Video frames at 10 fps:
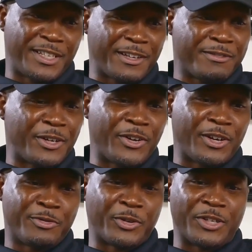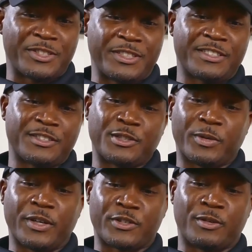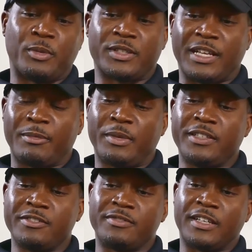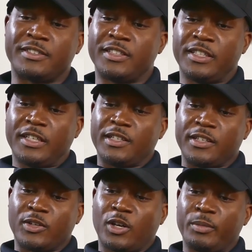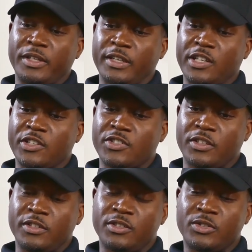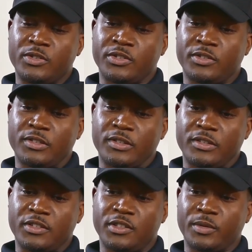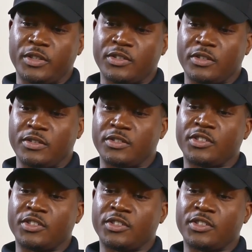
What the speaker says: like a very unfortunate situation. But I believe that, communication in those situations